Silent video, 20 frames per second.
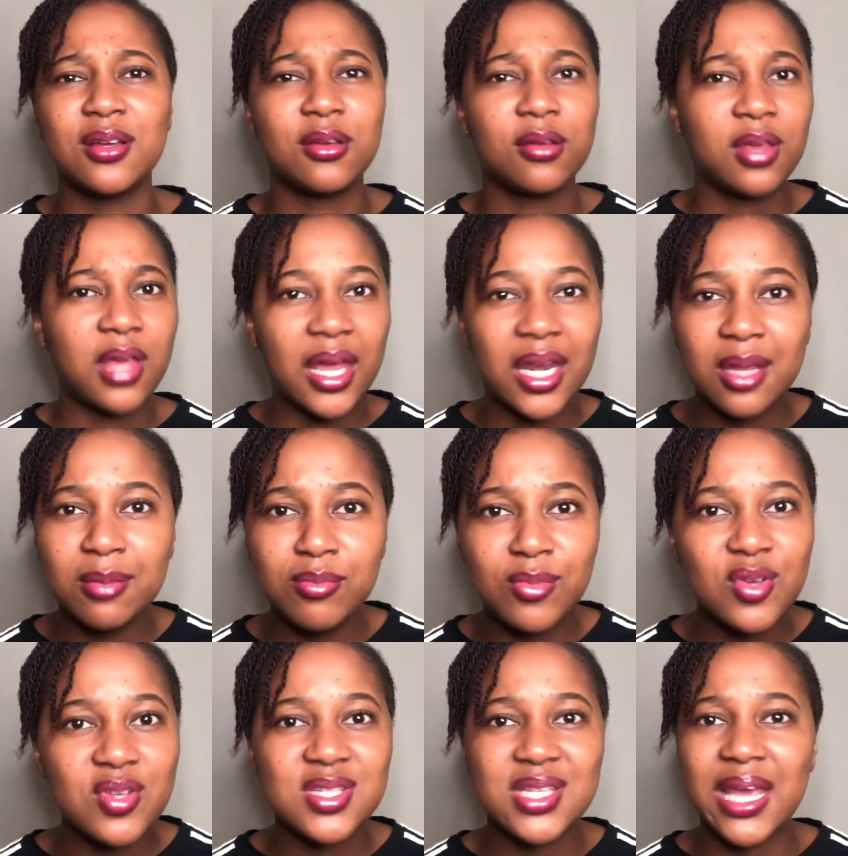getting
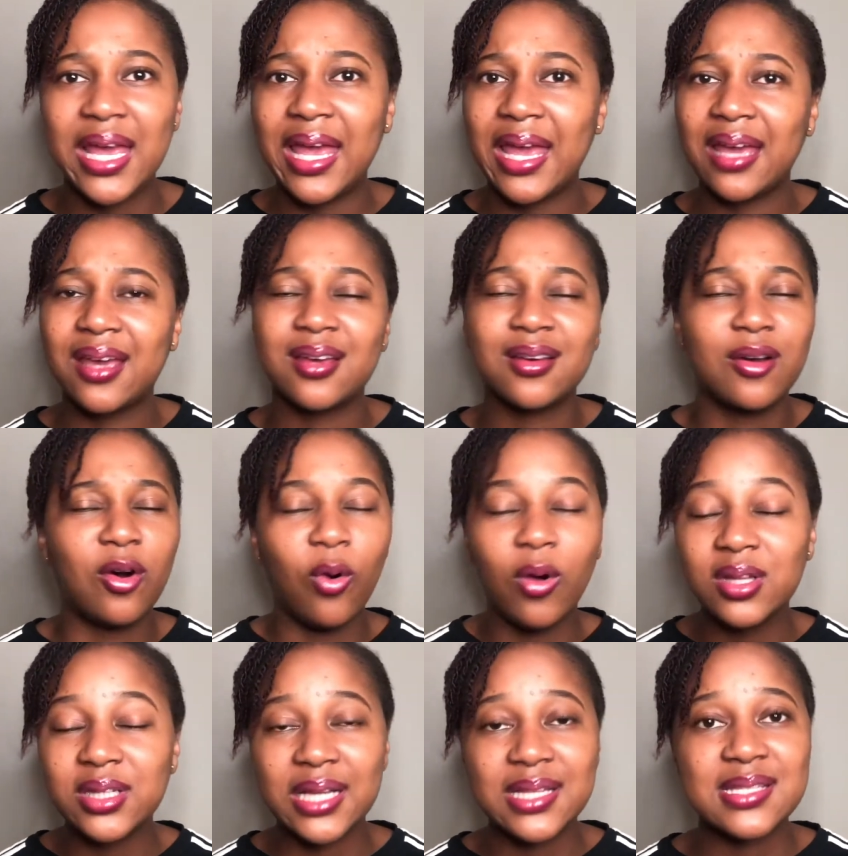music,
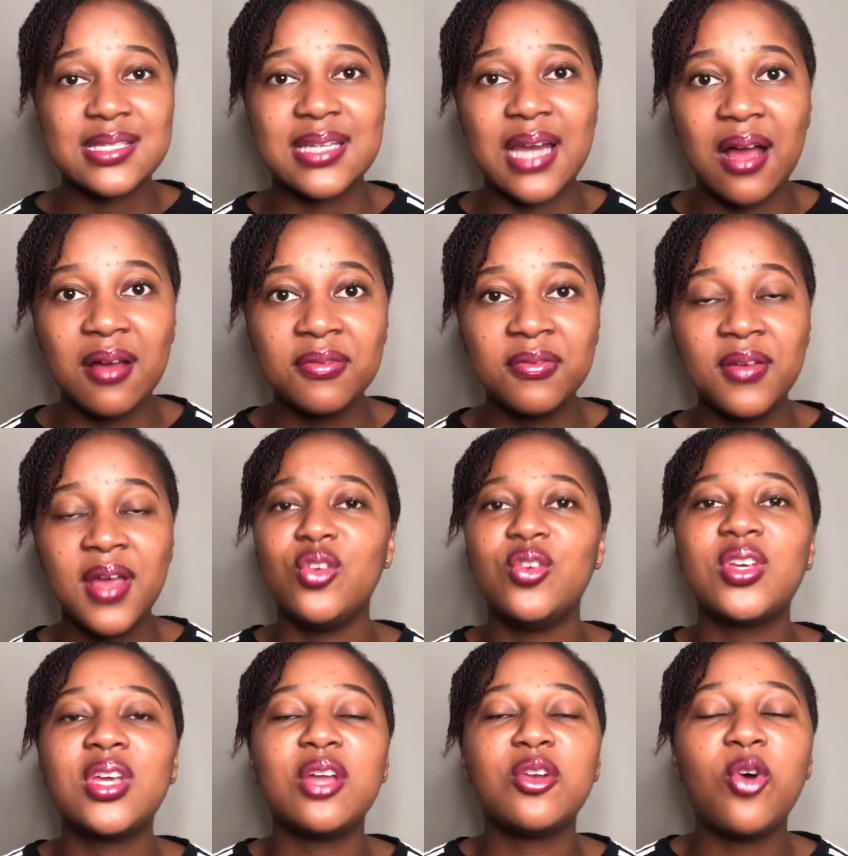all that stuff,
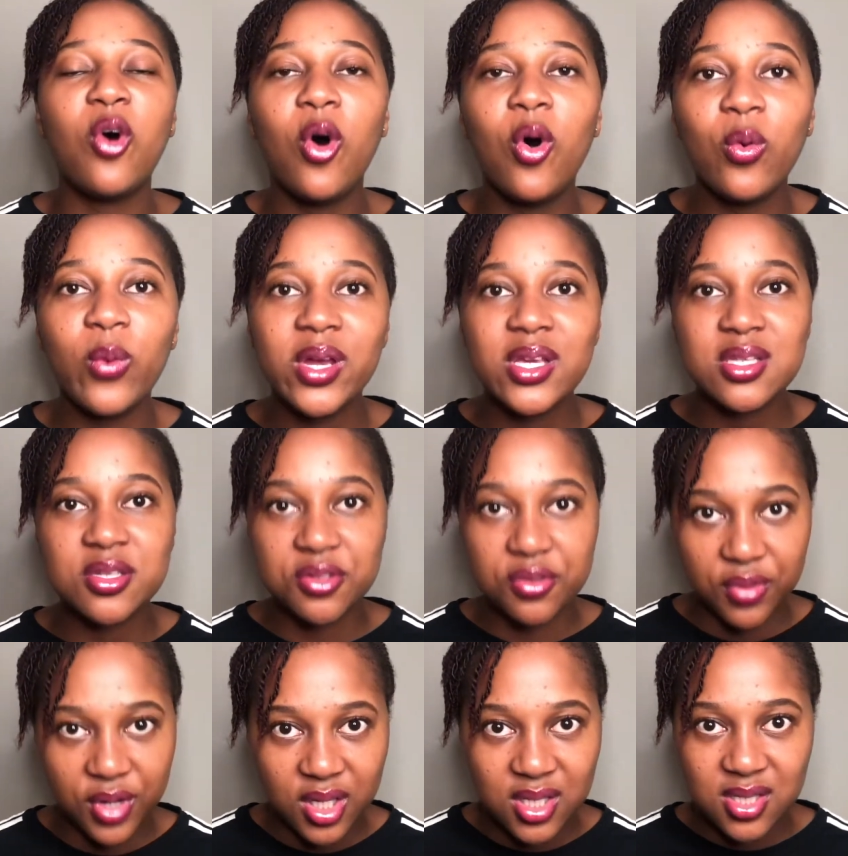you can always
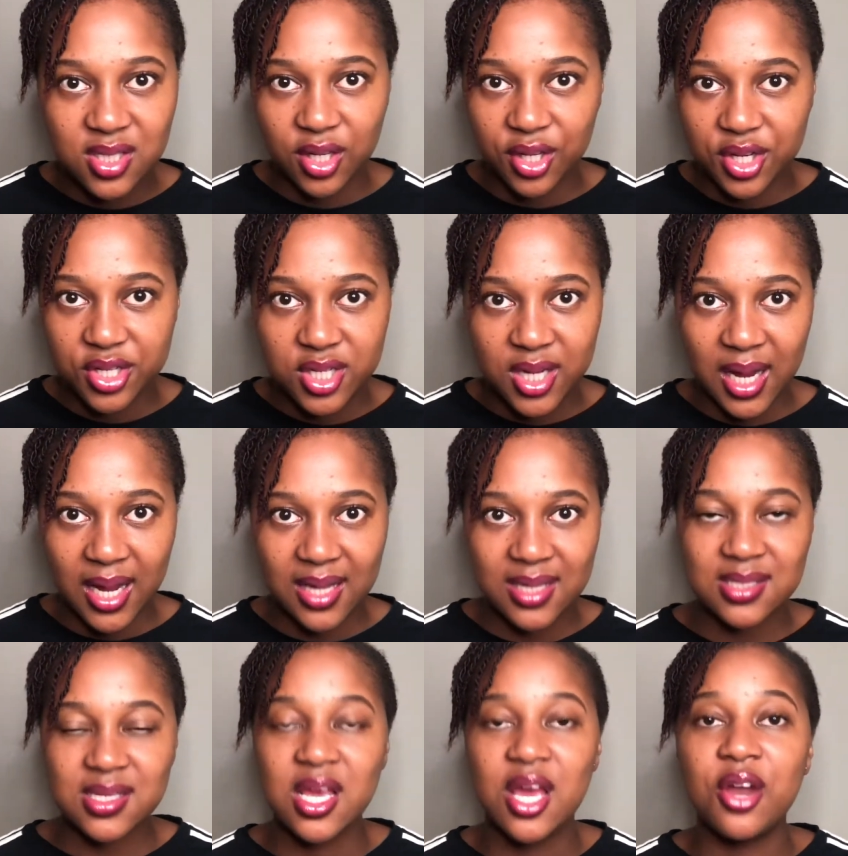research,
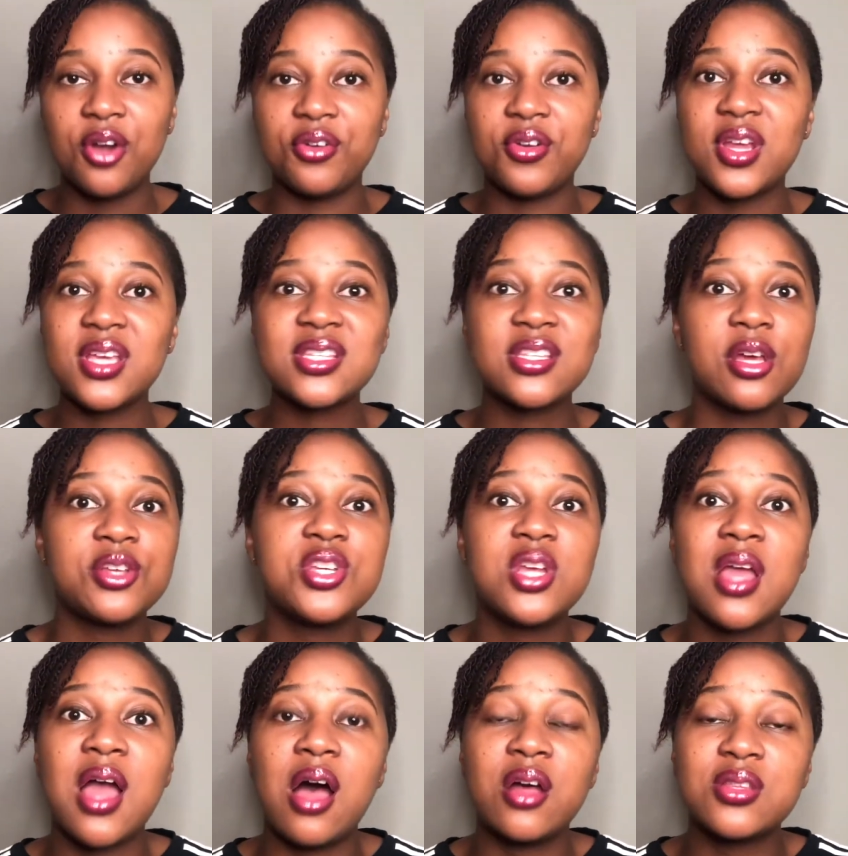guys.
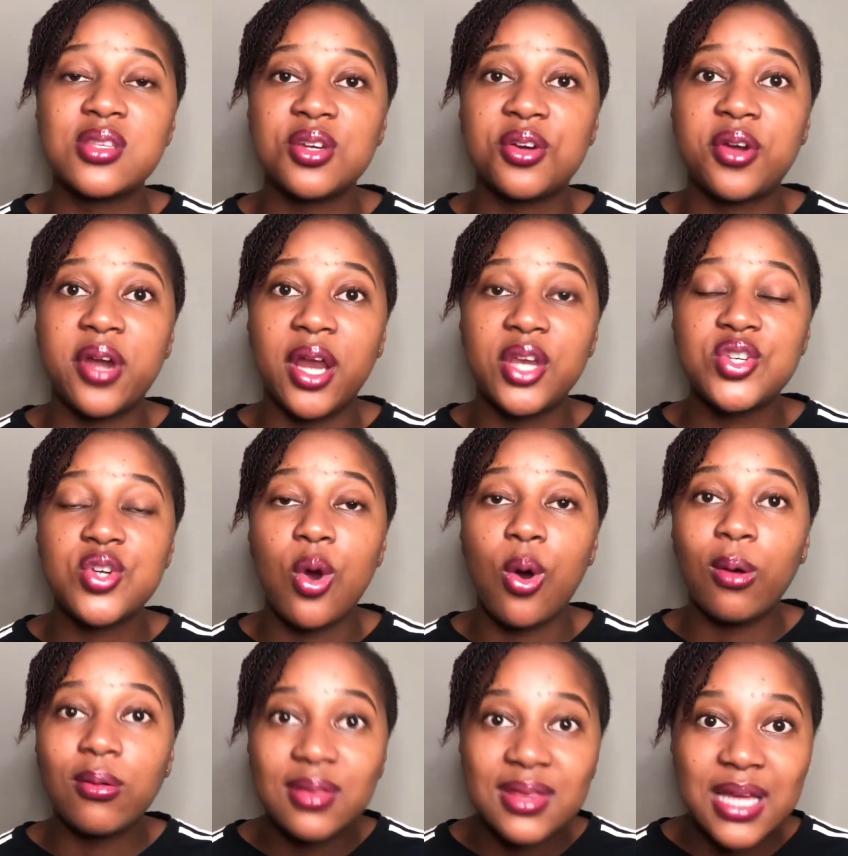Researching how to create your
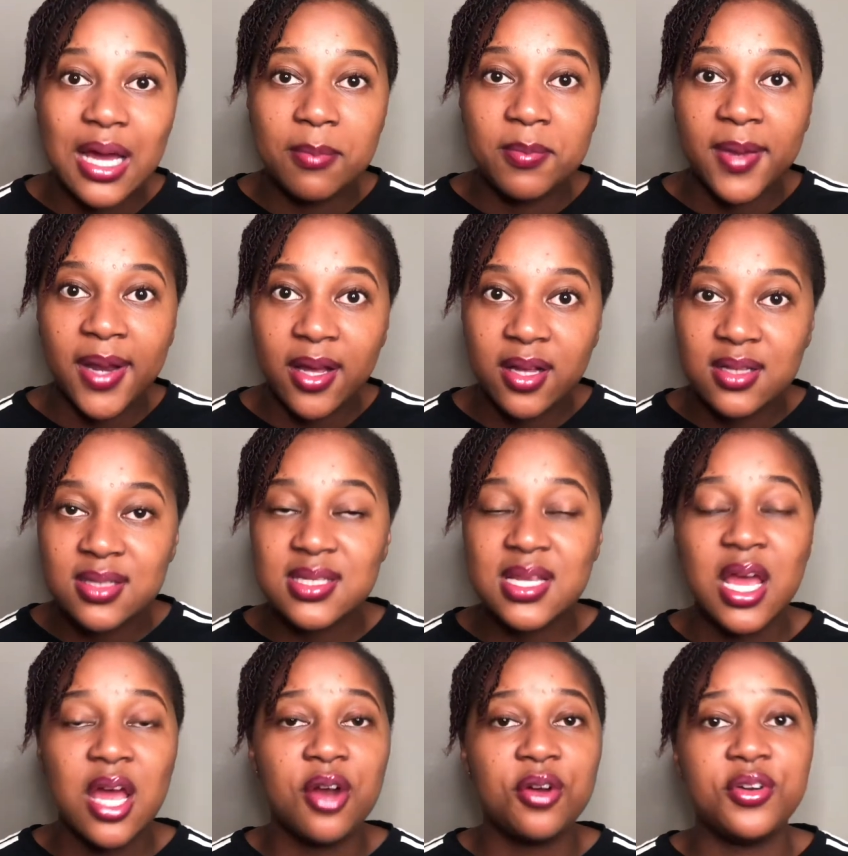own
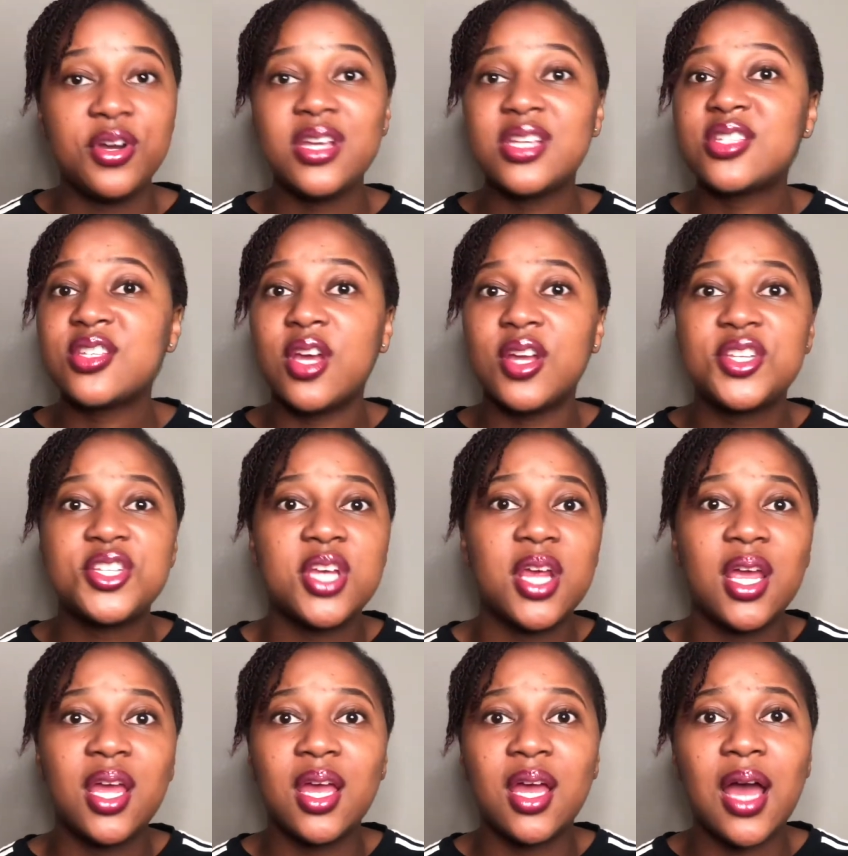thumbnails,
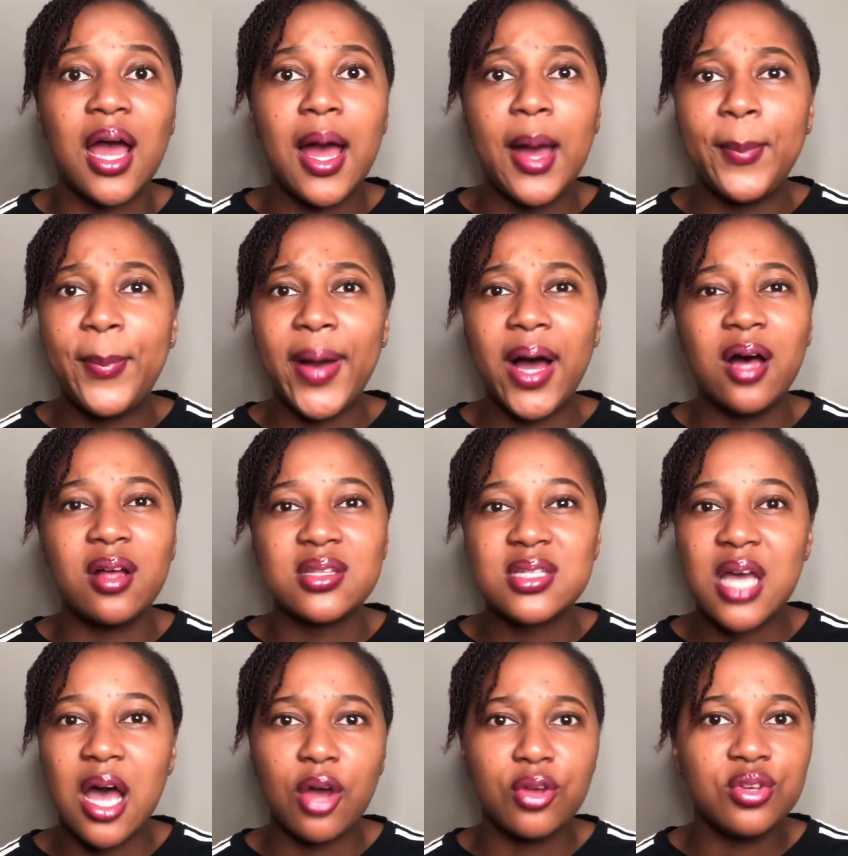researching
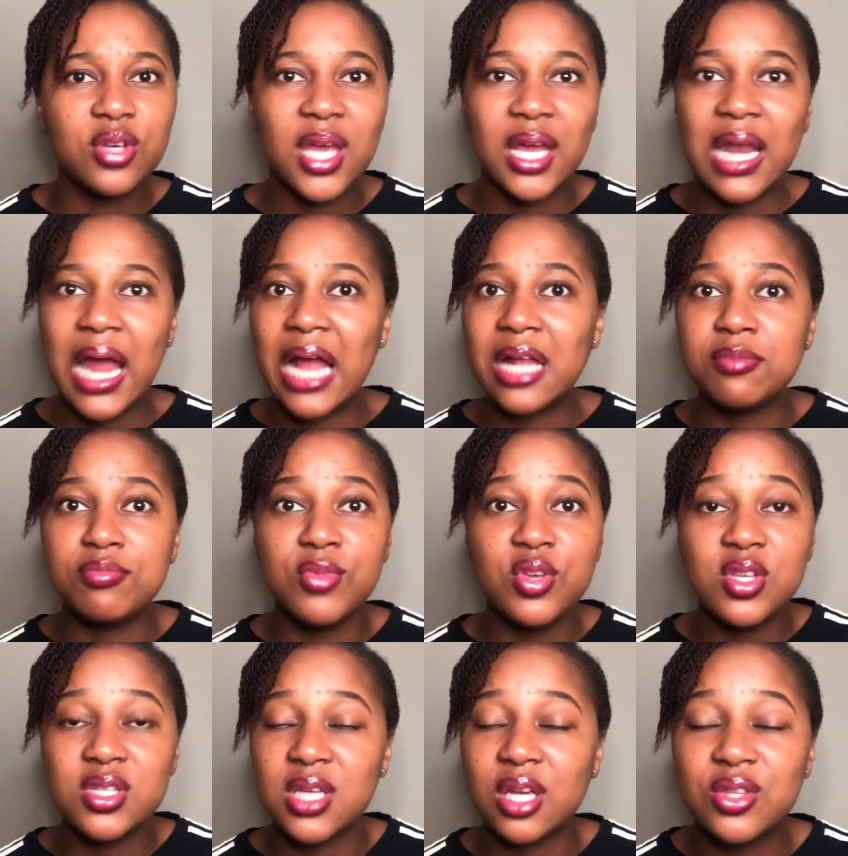about how you can add
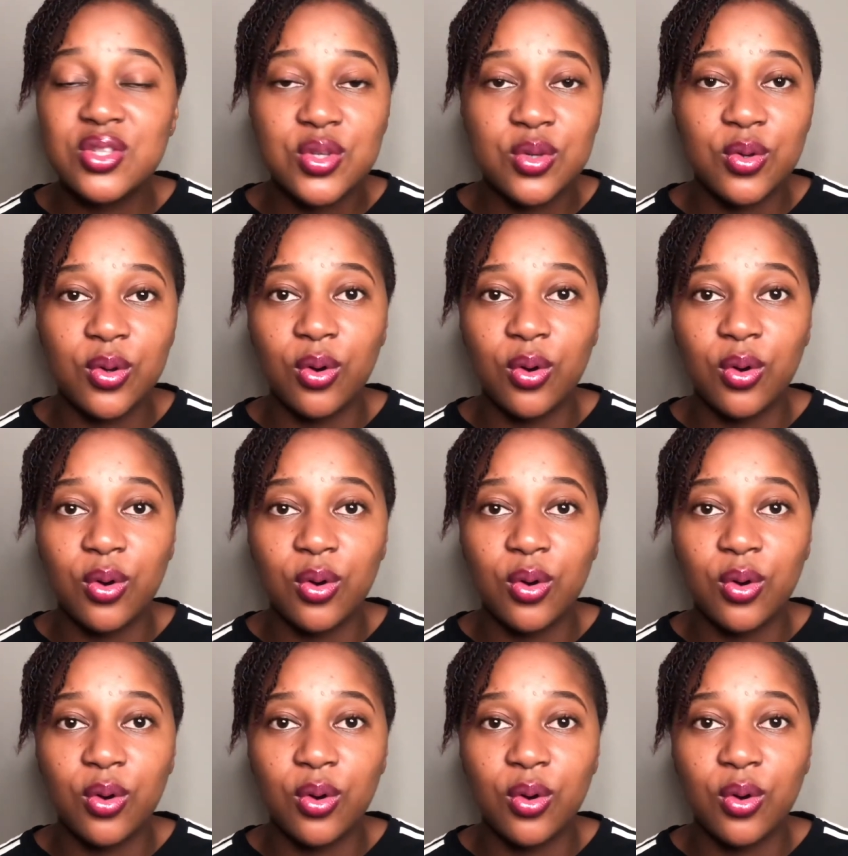music to